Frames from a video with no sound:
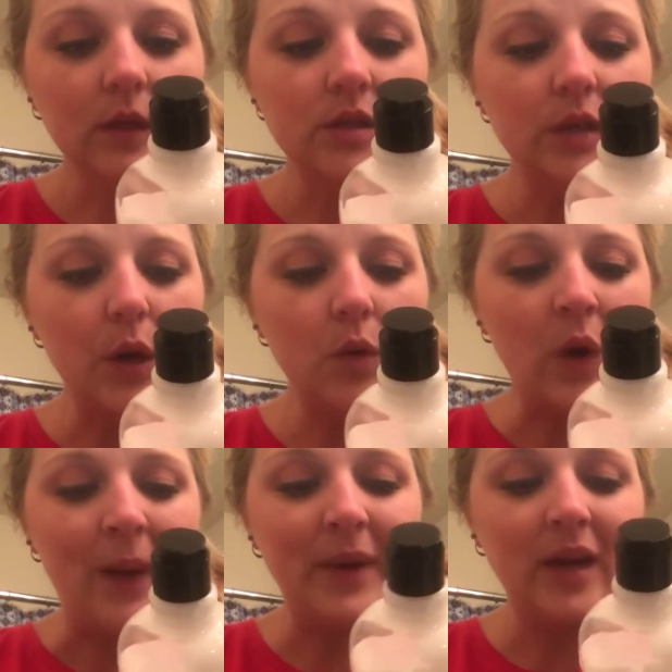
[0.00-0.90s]
so,
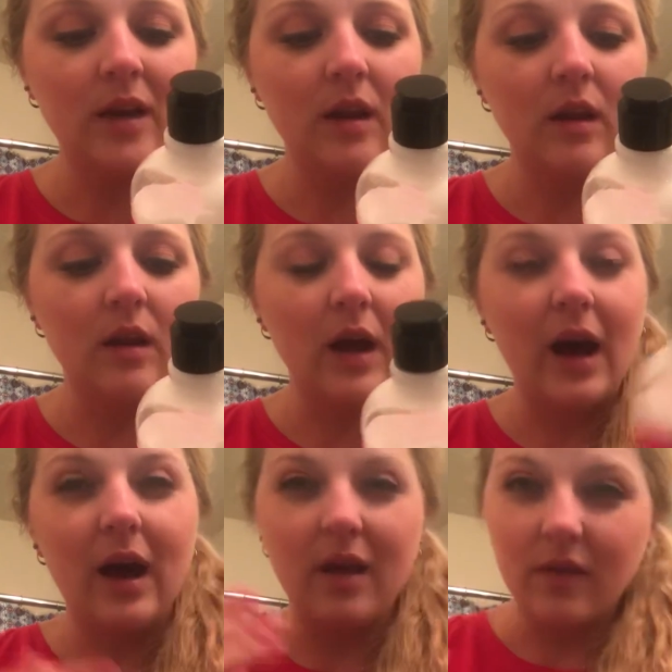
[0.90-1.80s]
I mean,
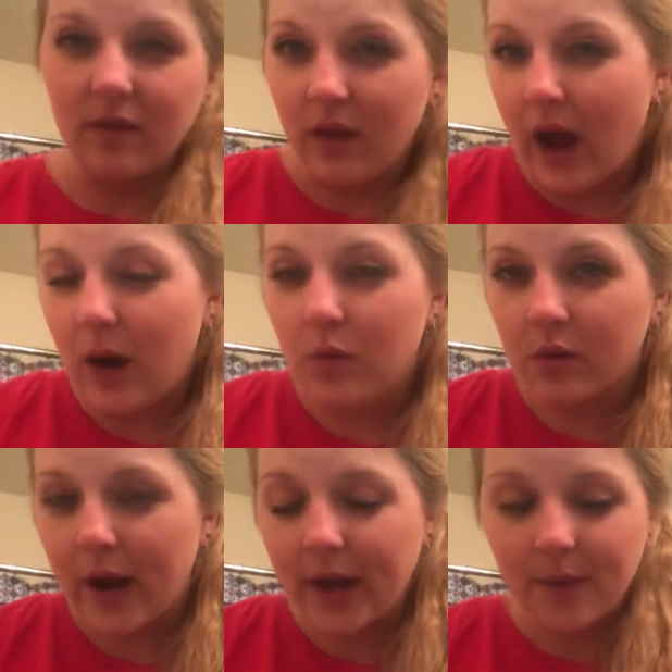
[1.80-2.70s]
I would
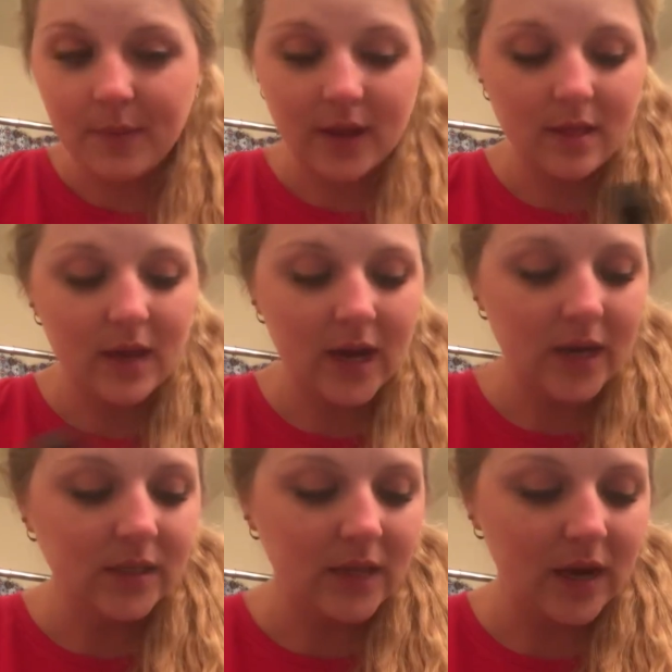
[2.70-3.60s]
recommend
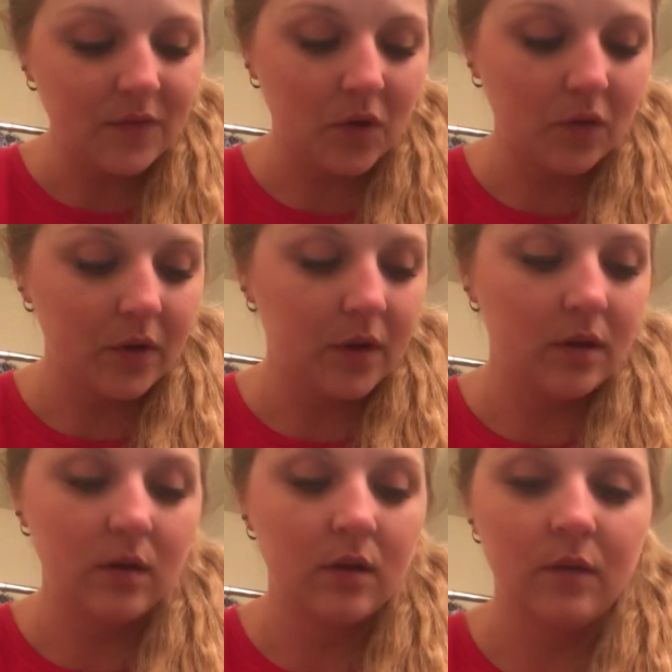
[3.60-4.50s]
these if you're
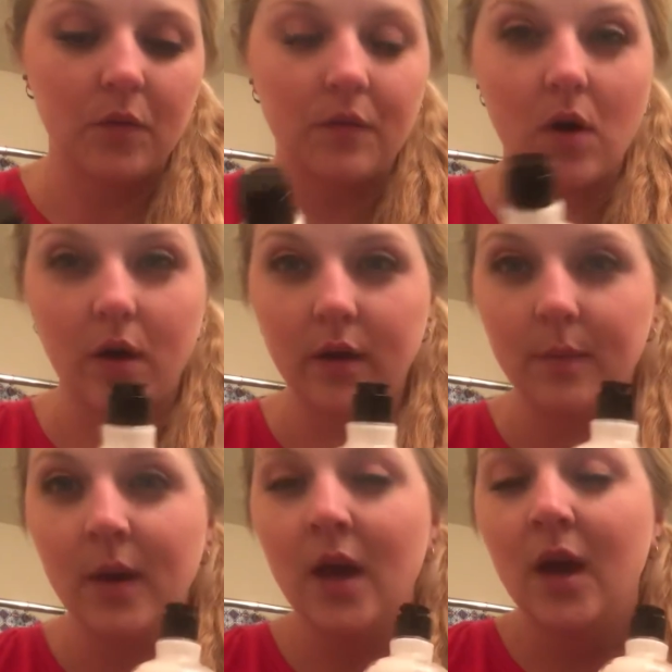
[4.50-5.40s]
looking for
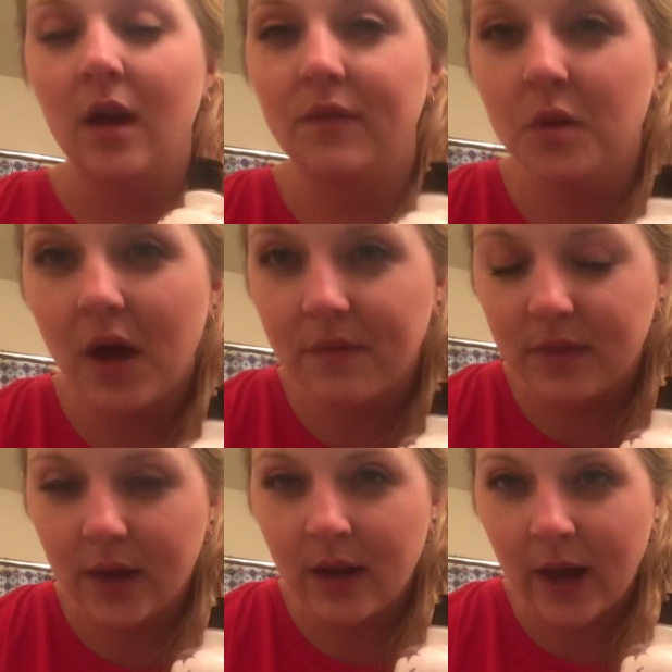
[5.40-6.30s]
volume. If you have
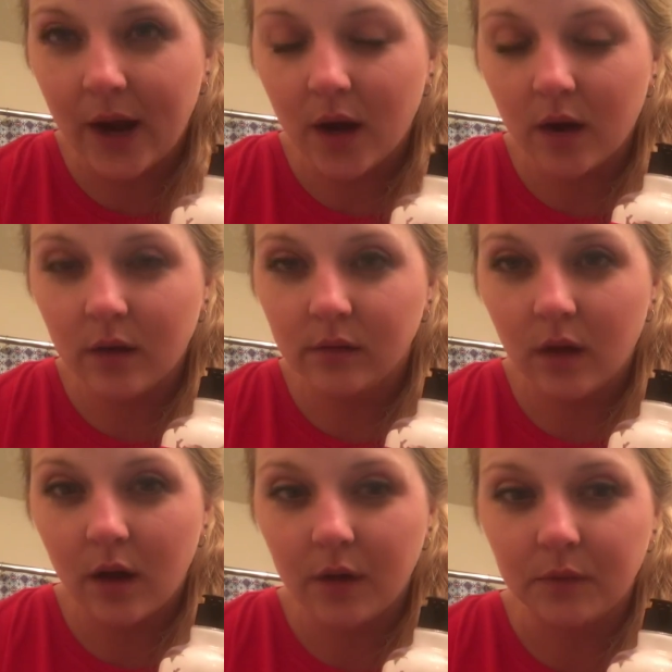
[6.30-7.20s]
thin hair
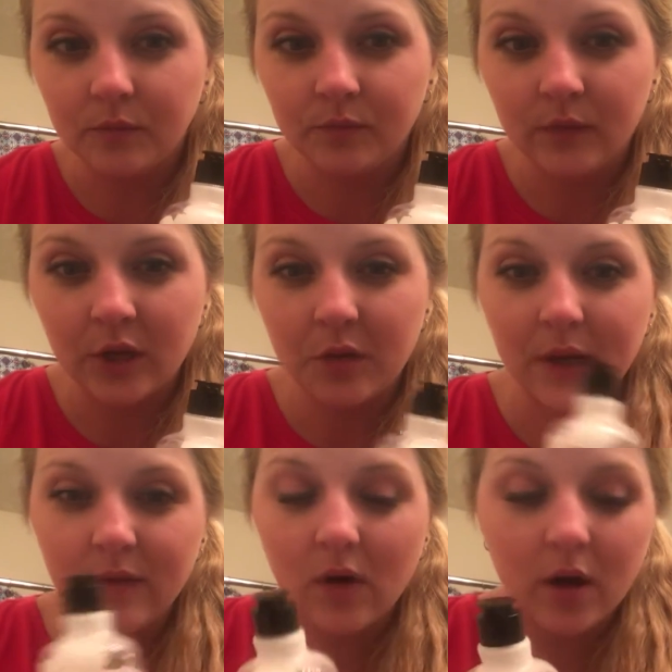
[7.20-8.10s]
um, and you
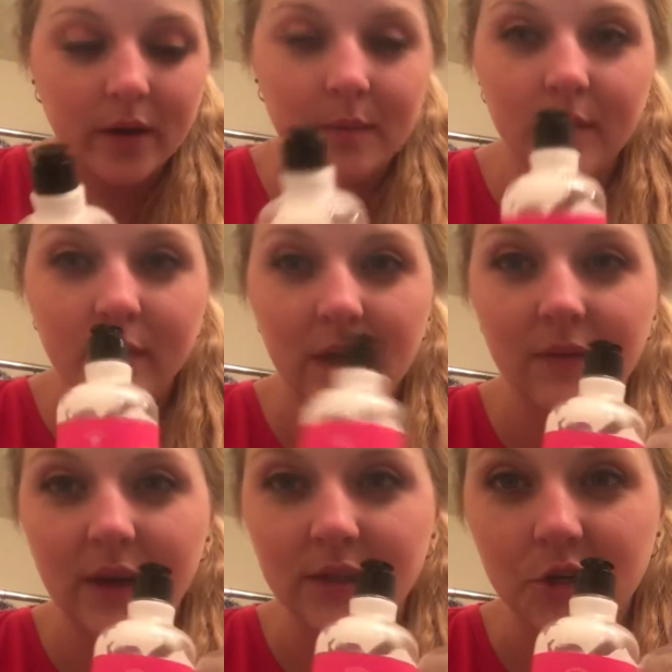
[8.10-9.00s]
need volume,
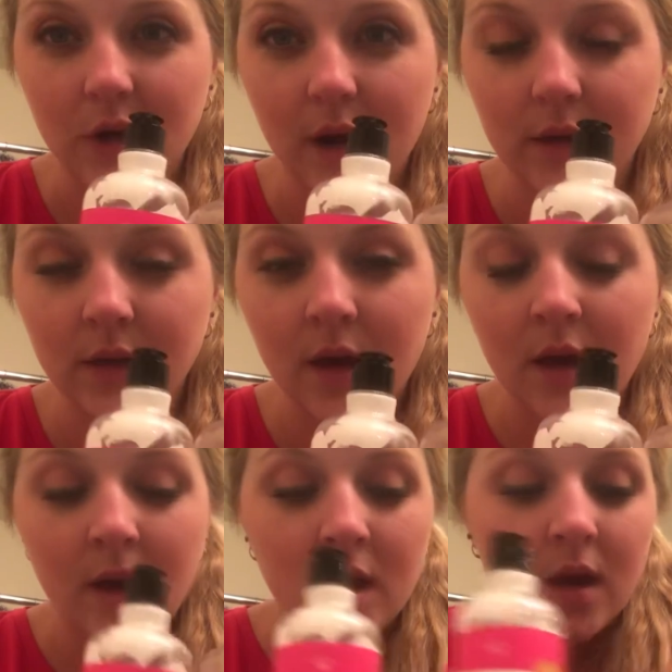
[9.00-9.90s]
give these a try.
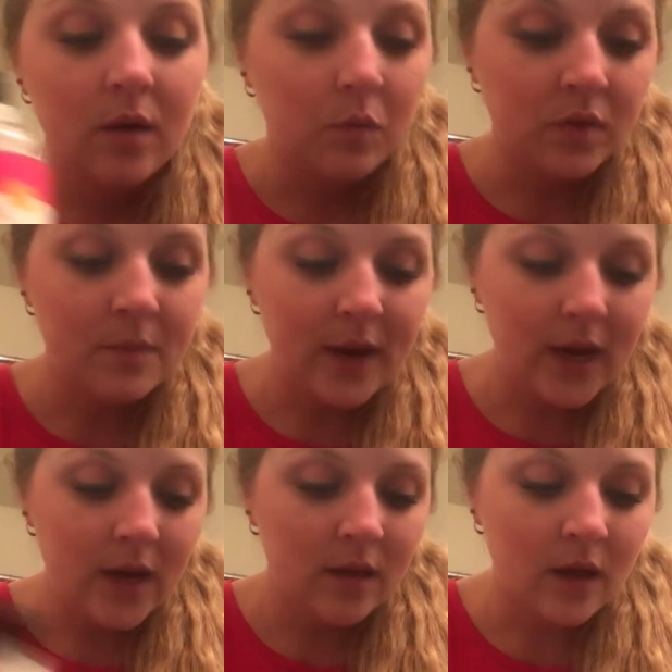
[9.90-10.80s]
With
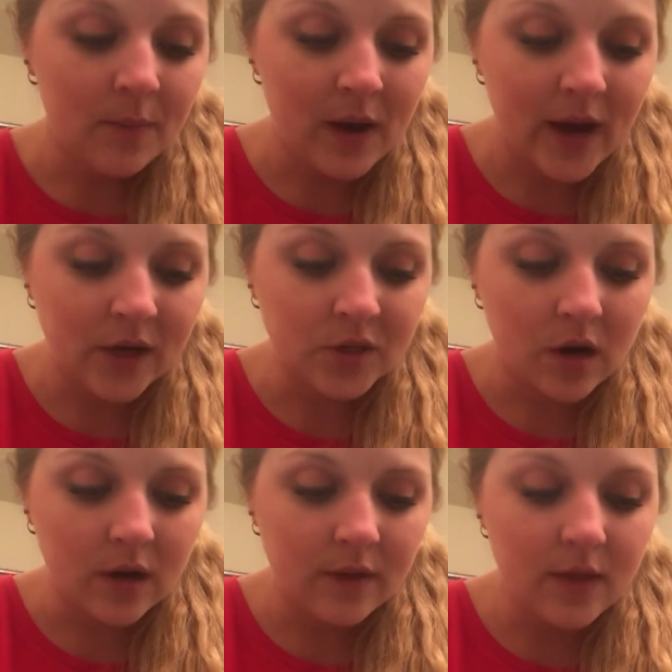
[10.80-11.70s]
me, like my hair's
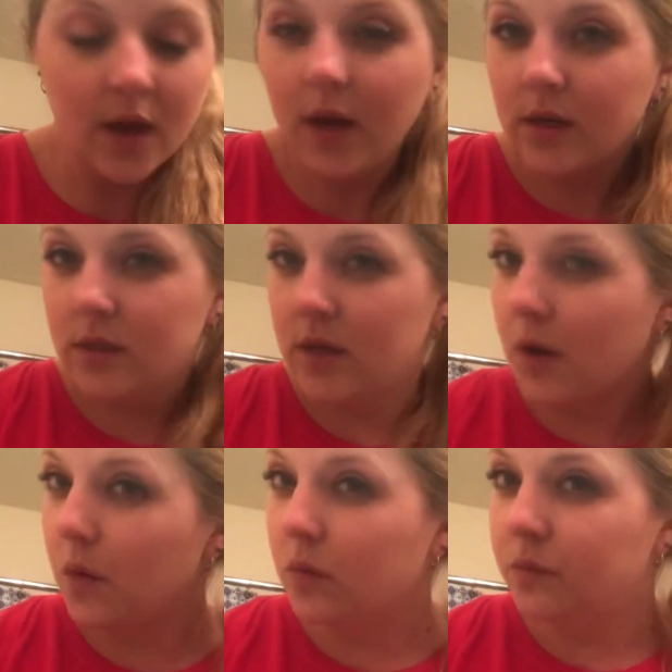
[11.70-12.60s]
already thick,
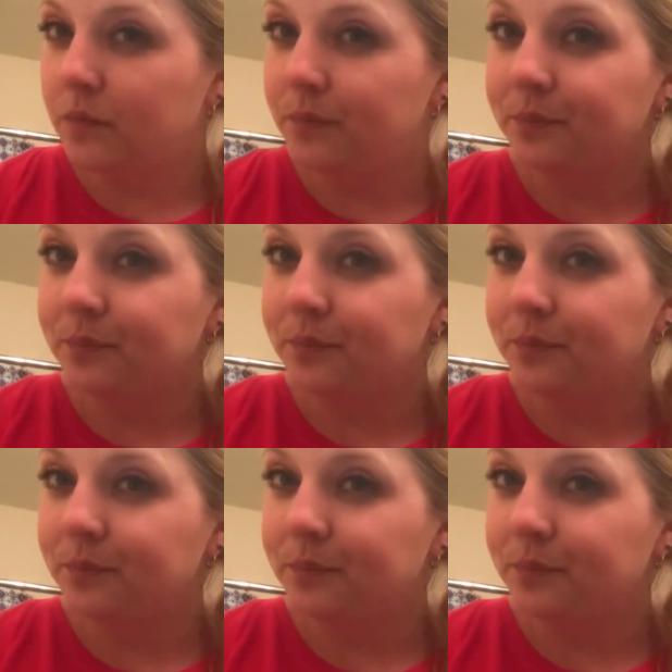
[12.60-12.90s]
so